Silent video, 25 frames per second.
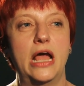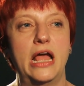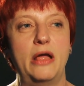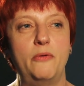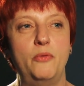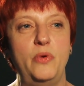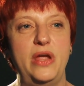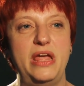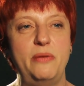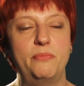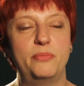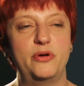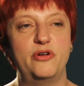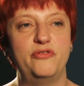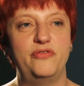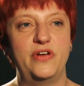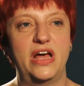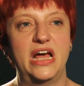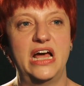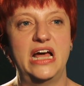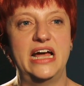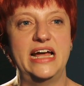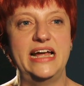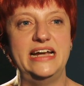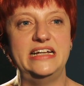We
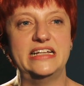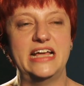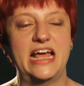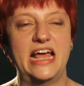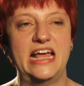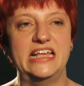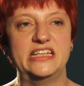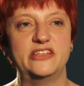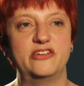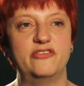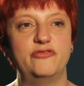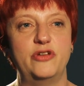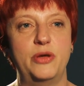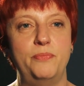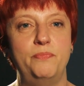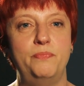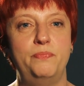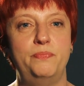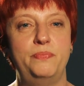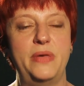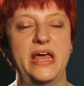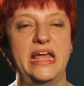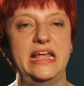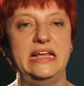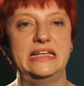provide a sort of a
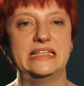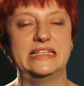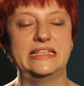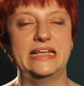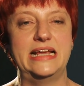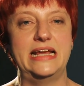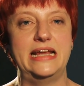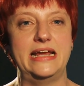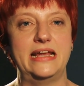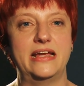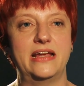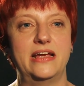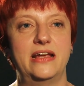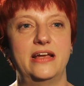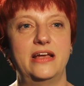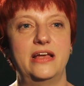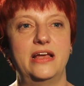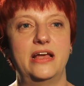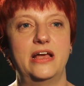basic